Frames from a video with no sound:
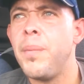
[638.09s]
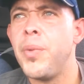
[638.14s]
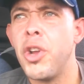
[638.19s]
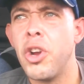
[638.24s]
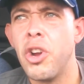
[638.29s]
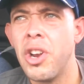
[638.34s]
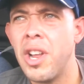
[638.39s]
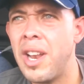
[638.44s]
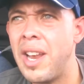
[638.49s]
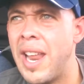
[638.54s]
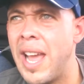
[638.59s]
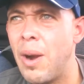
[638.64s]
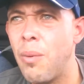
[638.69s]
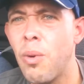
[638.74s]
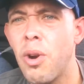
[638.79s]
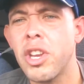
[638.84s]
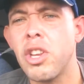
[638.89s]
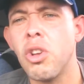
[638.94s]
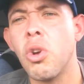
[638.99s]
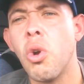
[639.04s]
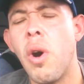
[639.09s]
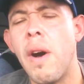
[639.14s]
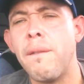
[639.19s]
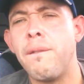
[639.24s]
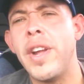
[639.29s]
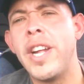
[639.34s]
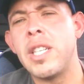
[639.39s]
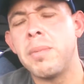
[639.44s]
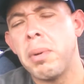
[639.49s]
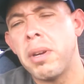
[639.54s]
You're going to network. You'll go on
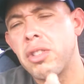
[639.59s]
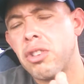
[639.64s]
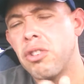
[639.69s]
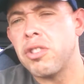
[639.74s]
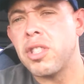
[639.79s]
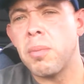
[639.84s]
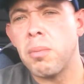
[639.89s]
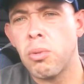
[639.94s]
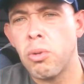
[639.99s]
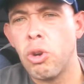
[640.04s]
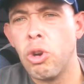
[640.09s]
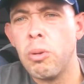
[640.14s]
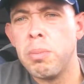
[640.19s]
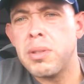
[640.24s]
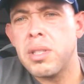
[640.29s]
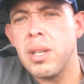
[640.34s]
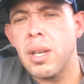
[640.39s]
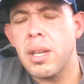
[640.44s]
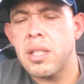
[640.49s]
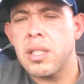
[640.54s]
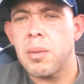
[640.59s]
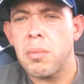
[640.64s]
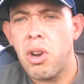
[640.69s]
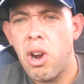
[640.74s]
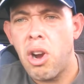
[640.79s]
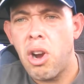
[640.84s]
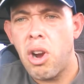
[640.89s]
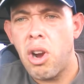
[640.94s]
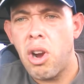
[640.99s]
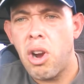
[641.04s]
Facebook. There's some groups, like some
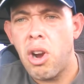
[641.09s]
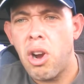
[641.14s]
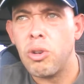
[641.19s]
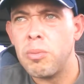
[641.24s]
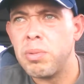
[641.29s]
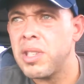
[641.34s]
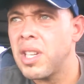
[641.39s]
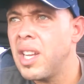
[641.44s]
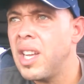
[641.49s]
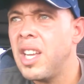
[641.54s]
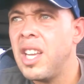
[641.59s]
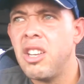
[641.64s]
carnival groups.